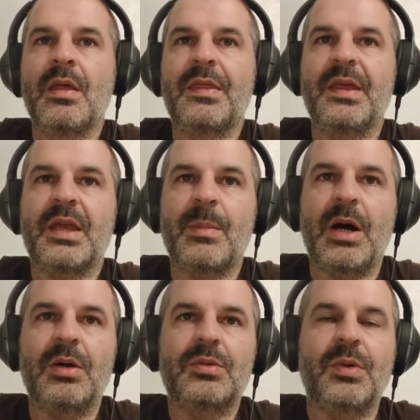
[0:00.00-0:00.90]
think
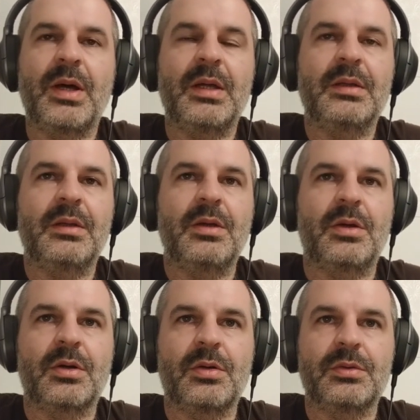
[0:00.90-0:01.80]
about when
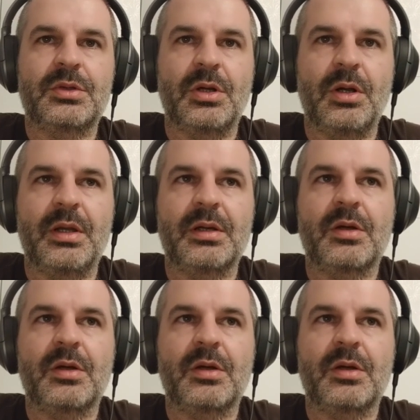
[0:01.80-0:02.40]
your controller